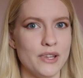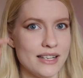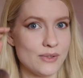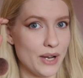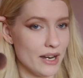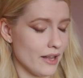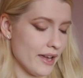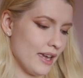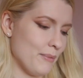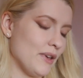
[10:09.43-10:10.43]
That's why I
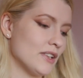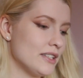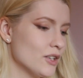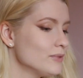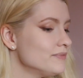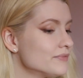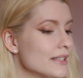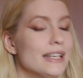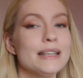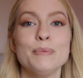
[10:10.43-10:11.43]
like it, because, you know,
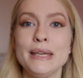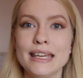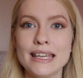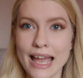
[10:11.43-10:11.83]
being